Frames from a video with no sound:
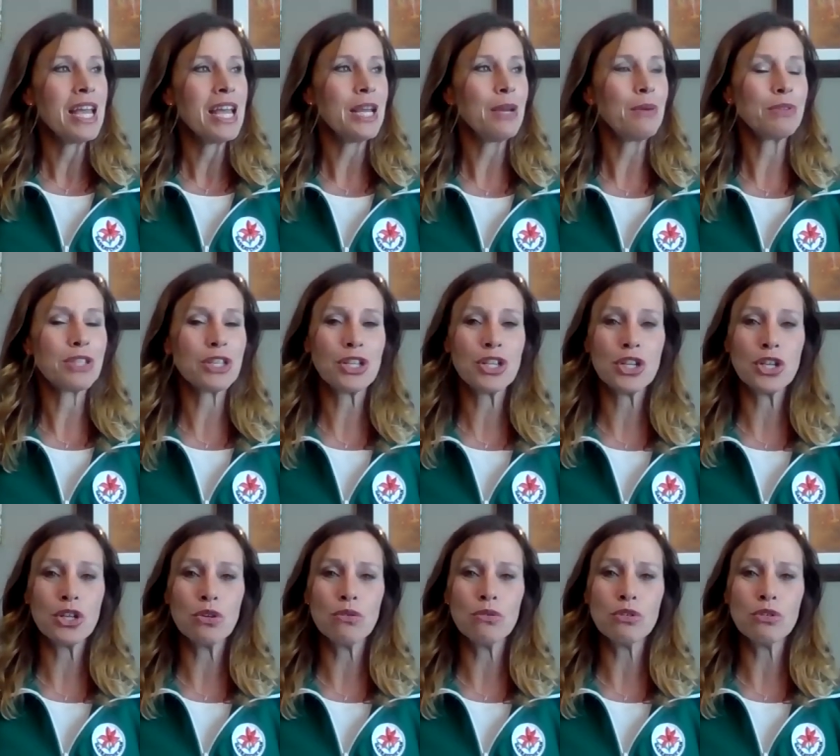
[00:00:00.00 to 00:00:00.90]
it was a
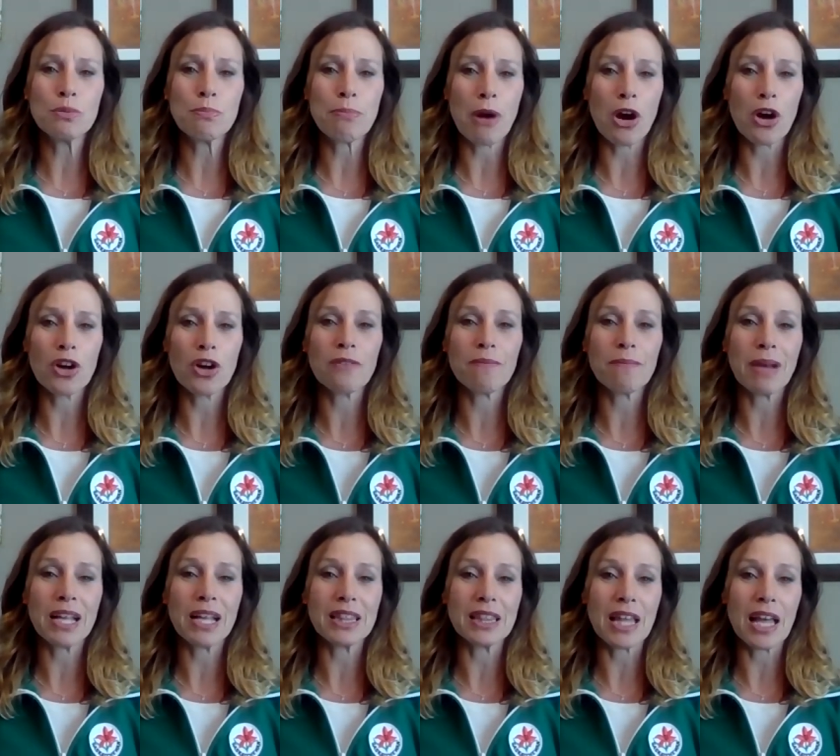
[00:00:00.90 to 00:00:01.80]
huge part of
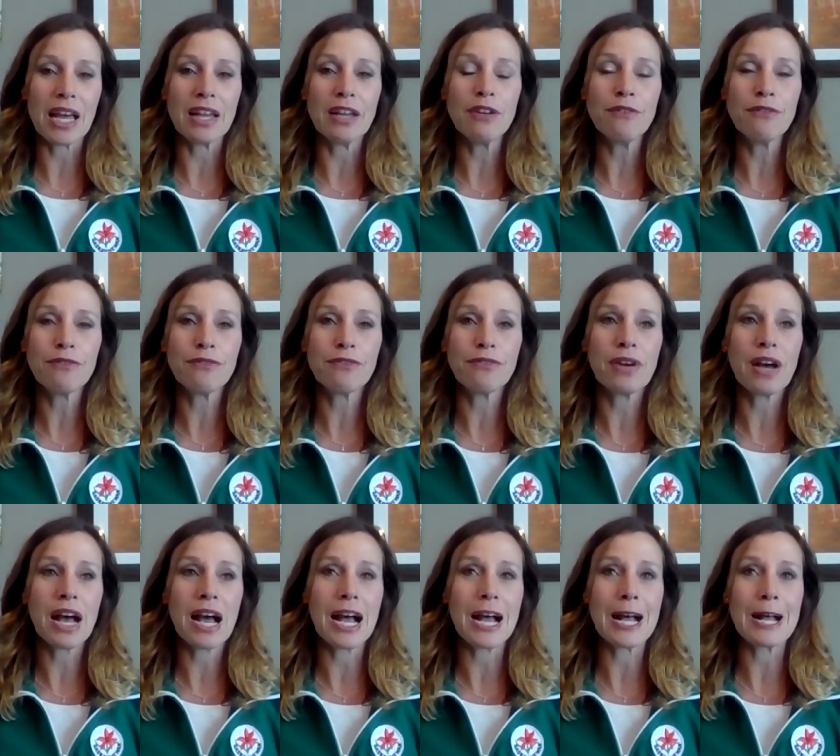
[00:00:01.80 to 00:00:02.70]
my life.
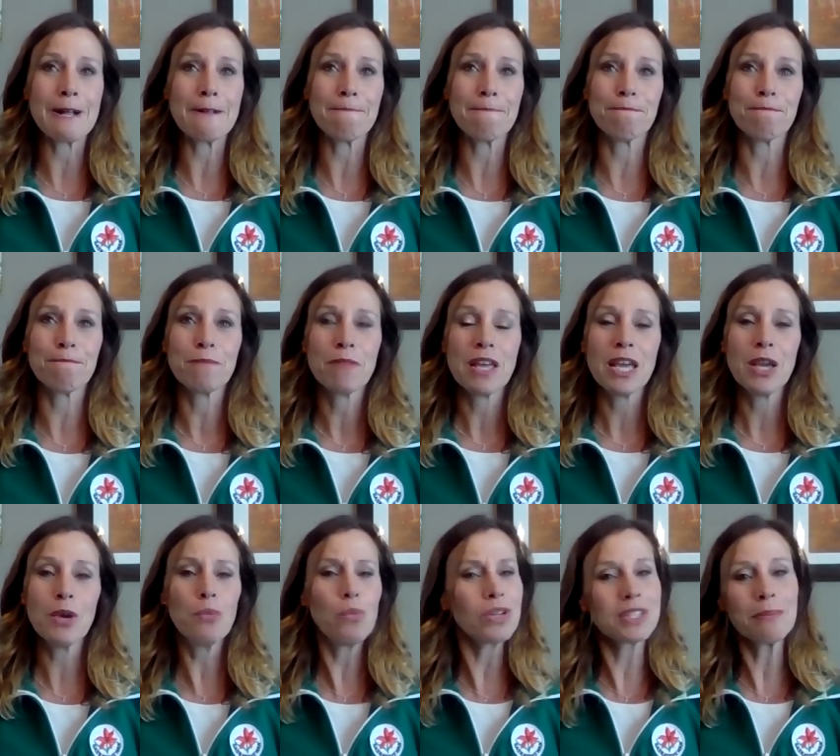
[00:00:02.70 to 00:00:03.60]

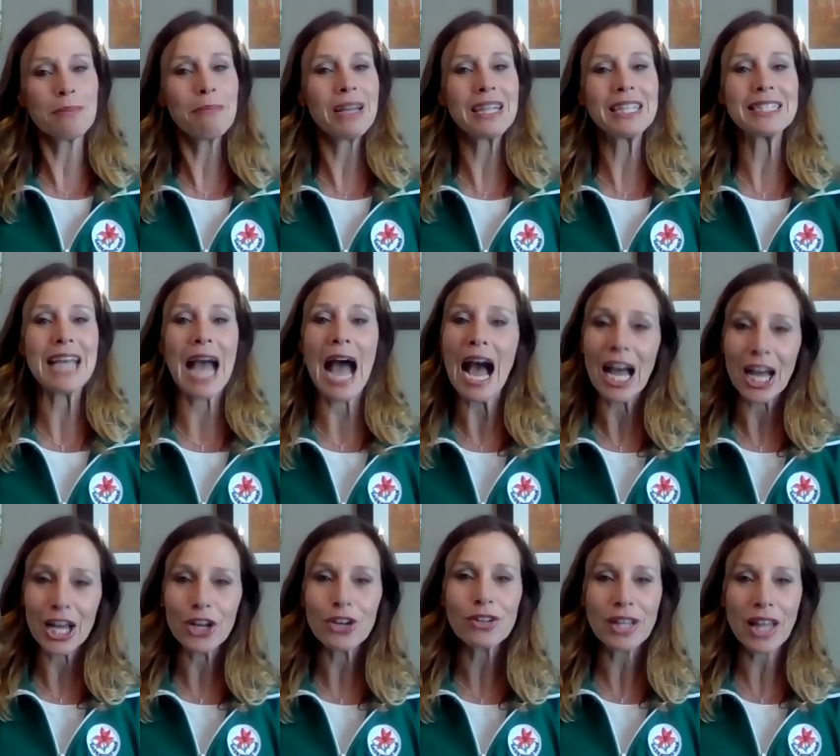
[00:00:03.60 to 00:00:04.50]
It wasn't my
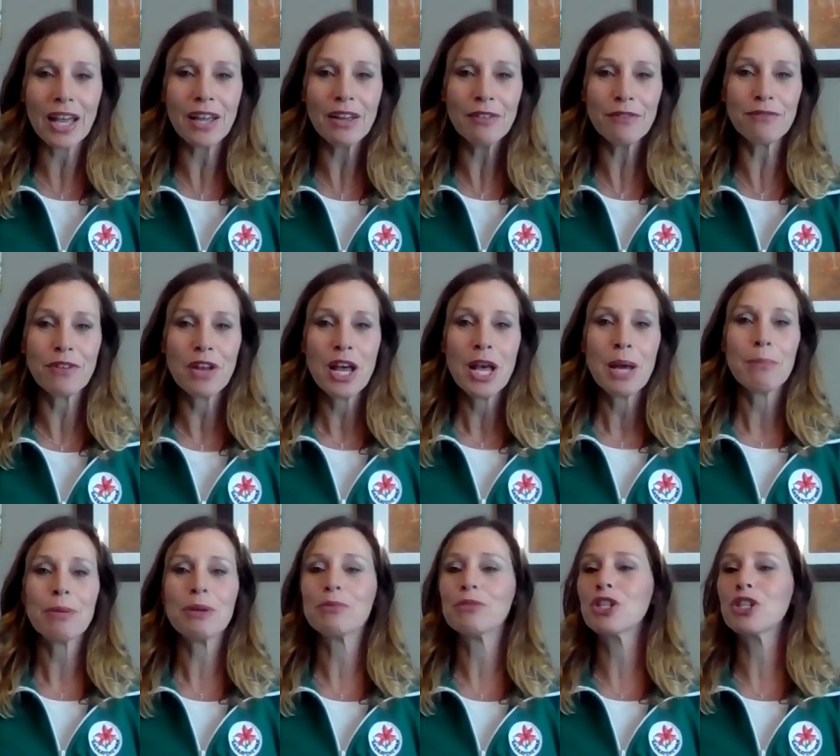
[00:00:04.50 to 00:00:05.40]
entire life,
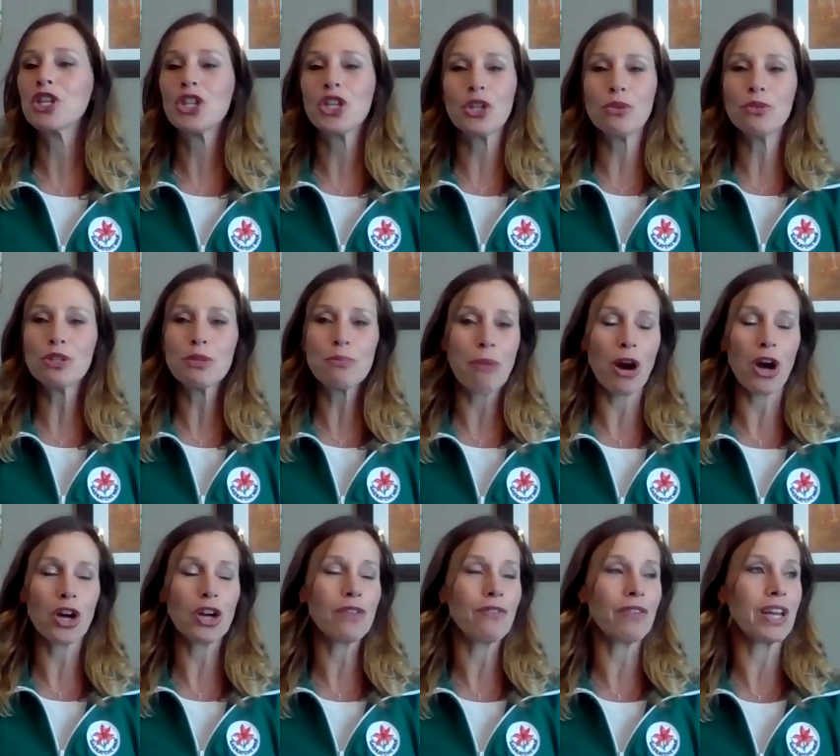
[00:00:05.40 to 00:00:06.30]
but it was a huge
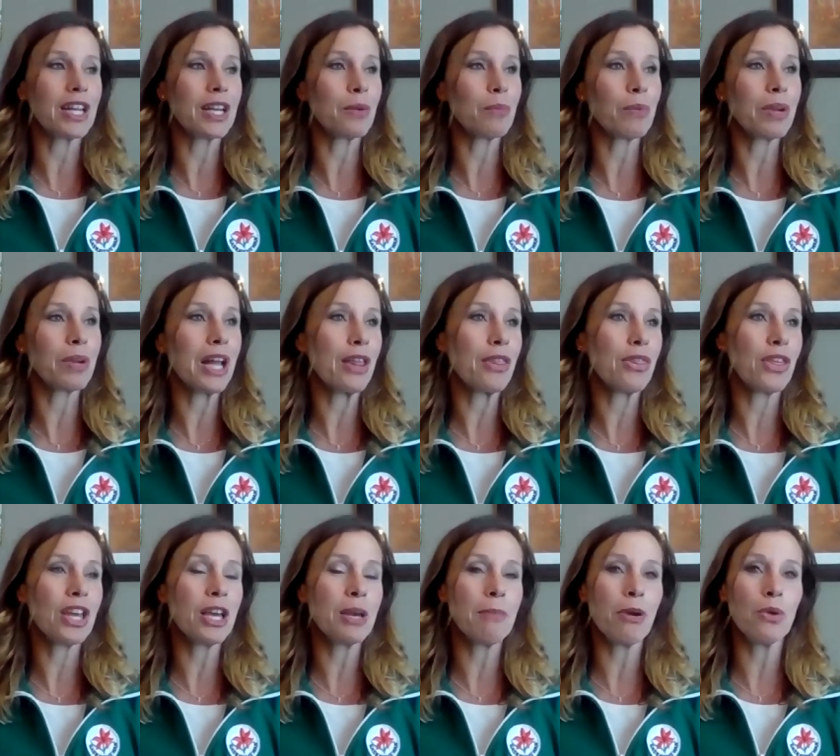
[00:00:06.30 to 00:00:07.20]
part of it. And when I
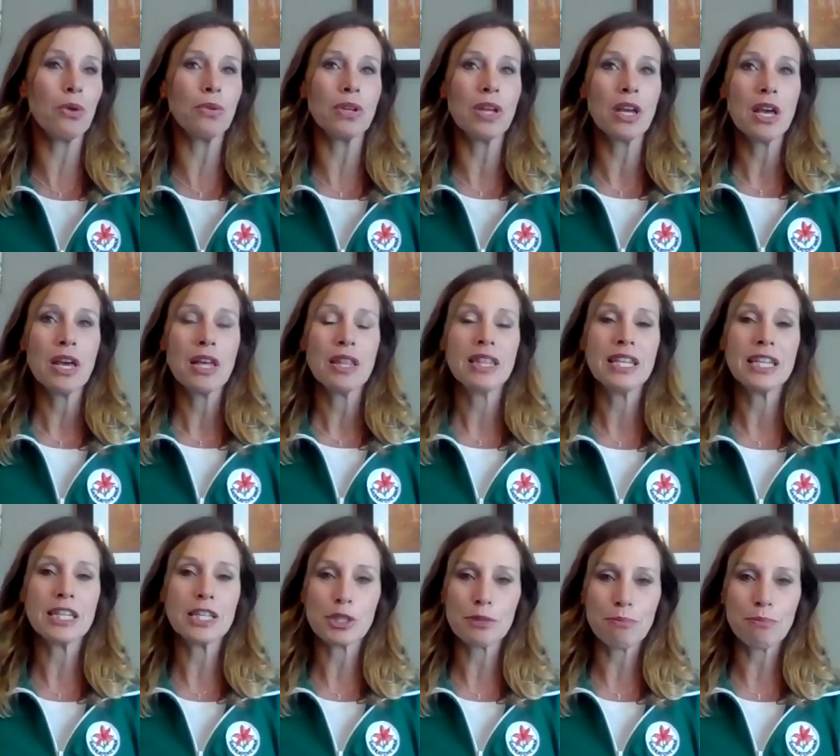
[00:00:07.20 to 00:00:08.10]
think about the
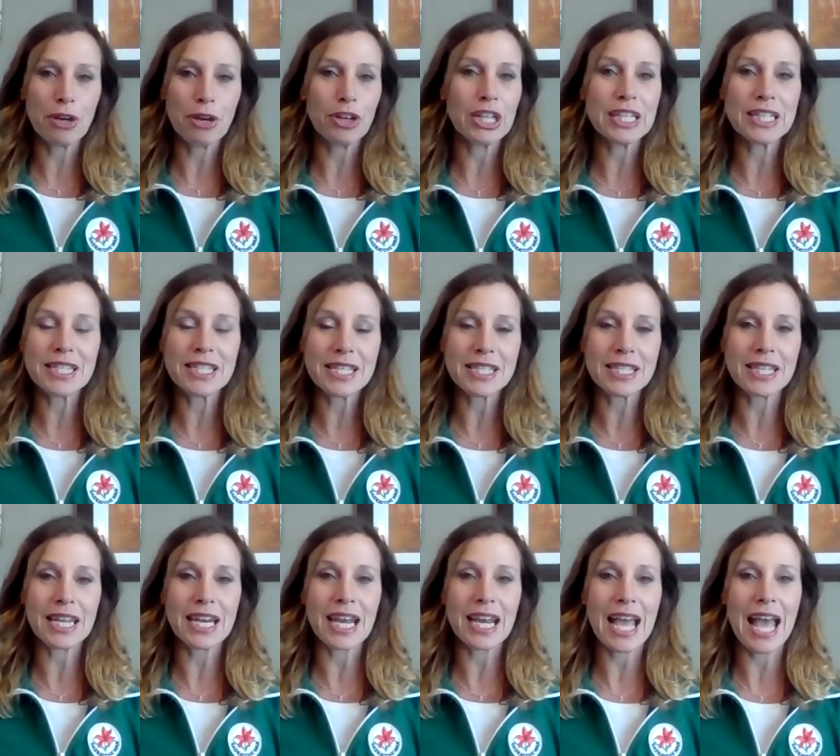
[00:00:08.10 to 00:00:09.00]
experiences
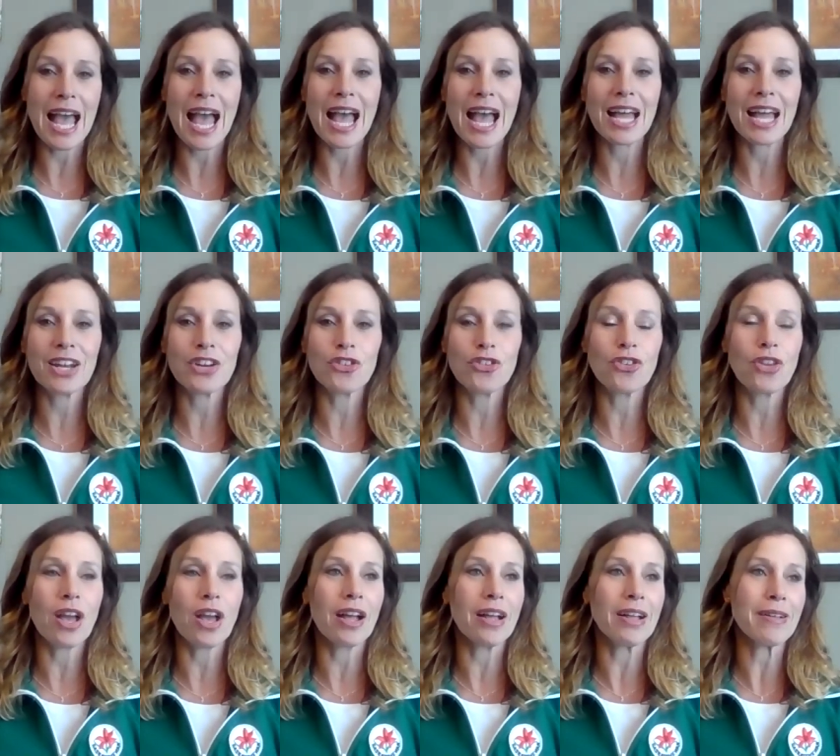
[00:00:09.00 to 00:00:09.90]
that I had
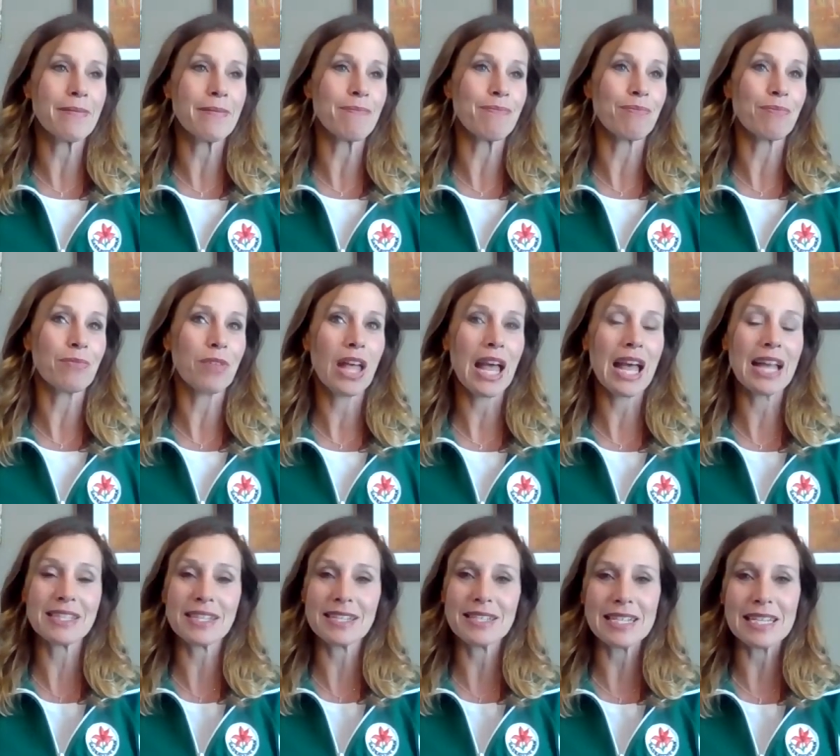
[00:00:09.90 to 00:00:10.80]

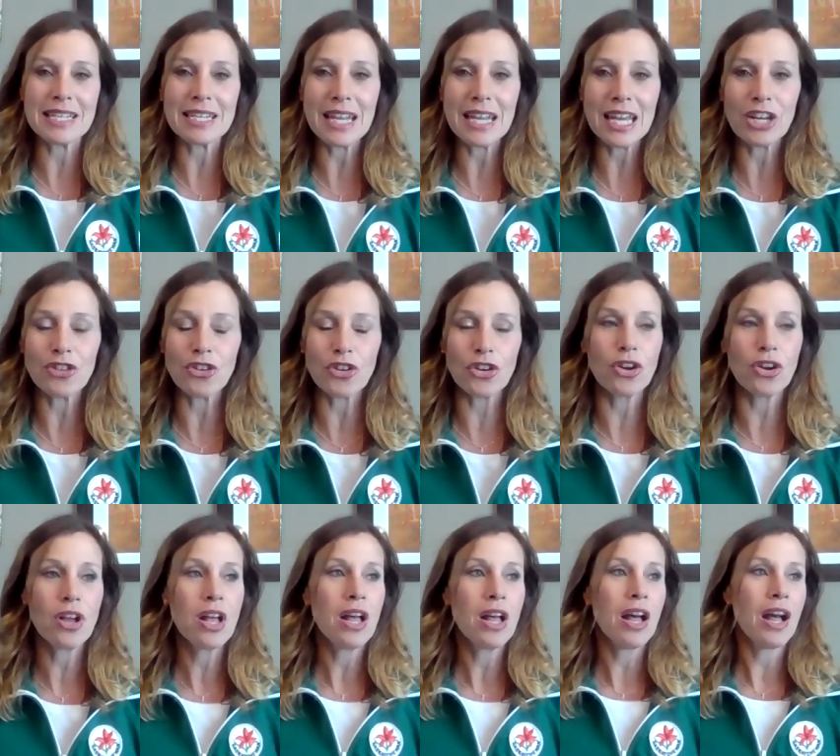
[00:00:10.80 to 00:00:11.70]
as a teenager,
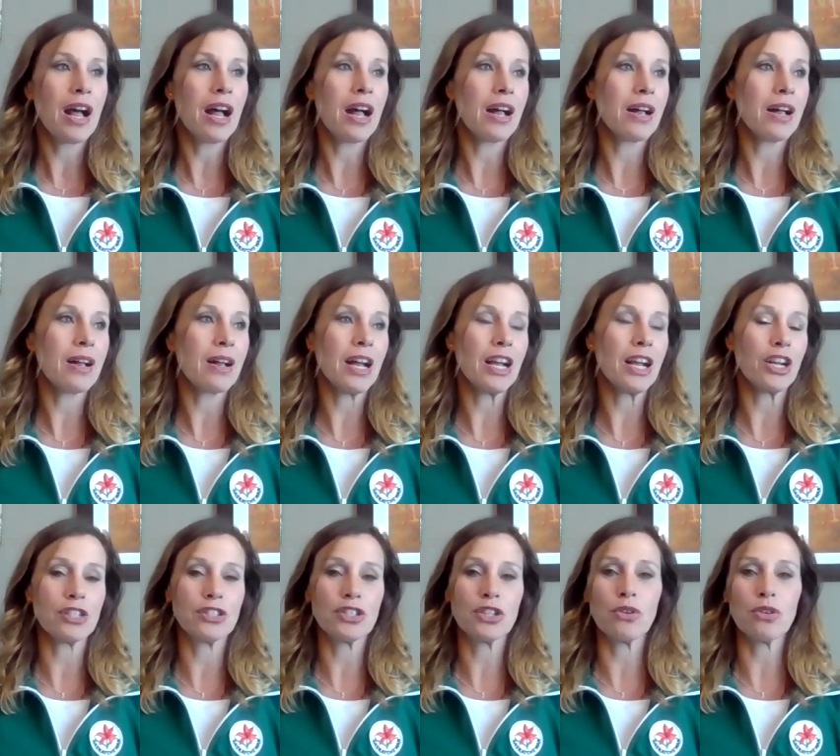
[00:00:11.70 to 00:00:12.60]
I
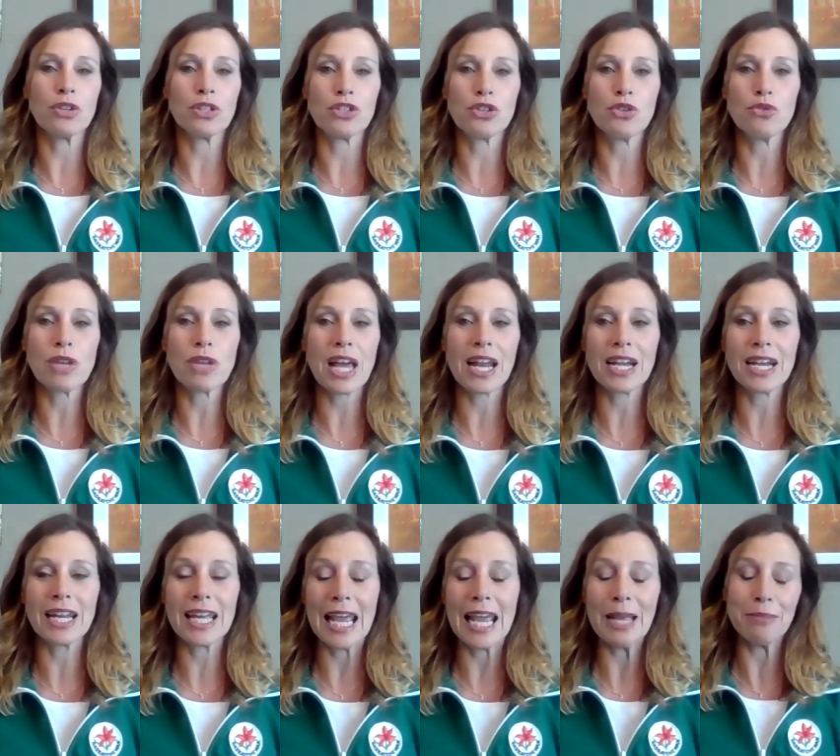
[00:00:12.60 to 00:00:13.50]
got to go to 2
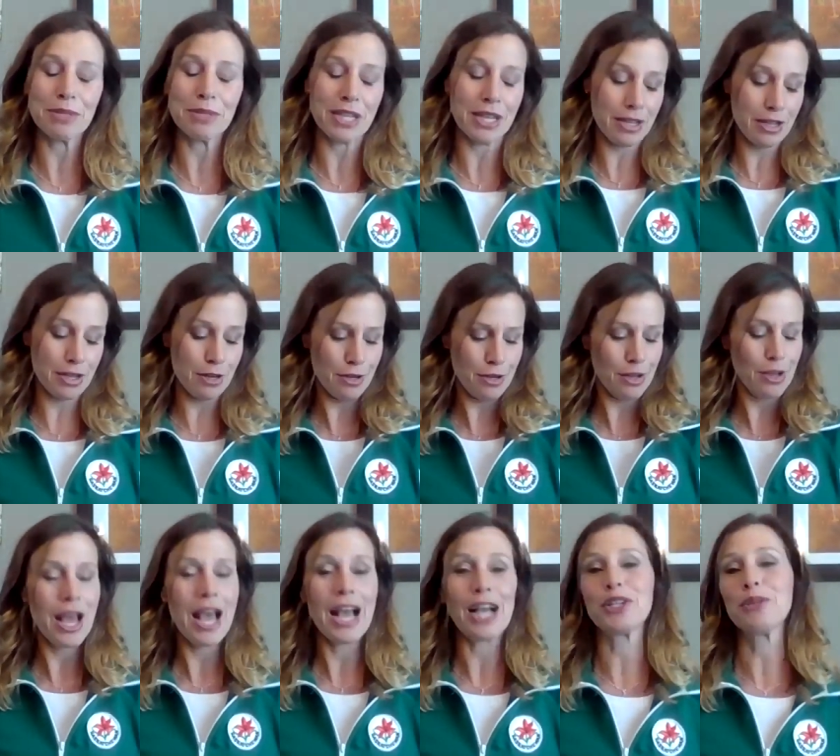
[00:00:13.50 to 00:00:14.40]
Canada Games, and I'm going to
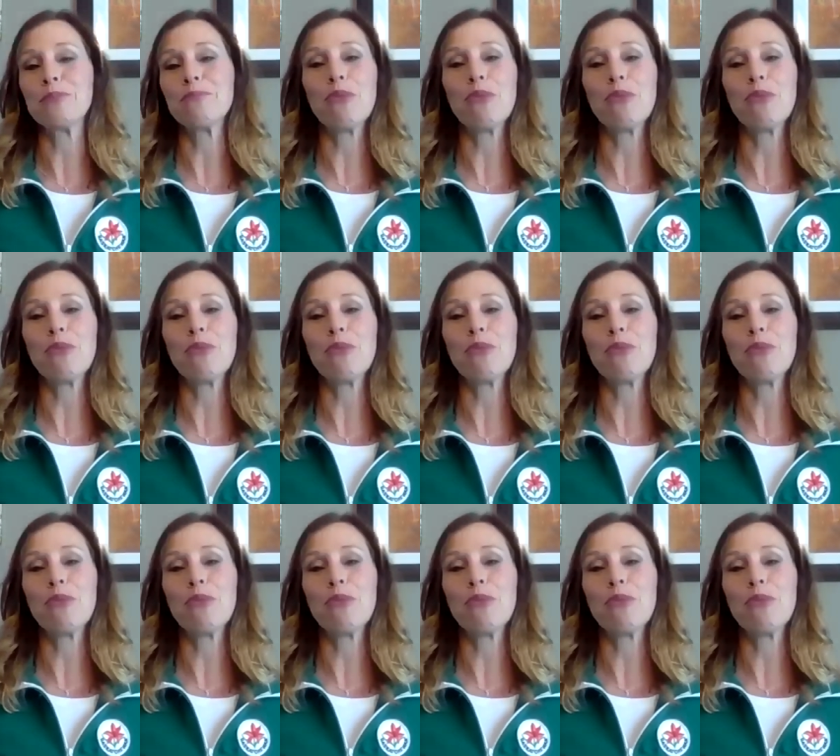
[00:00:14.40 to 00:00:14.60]
actually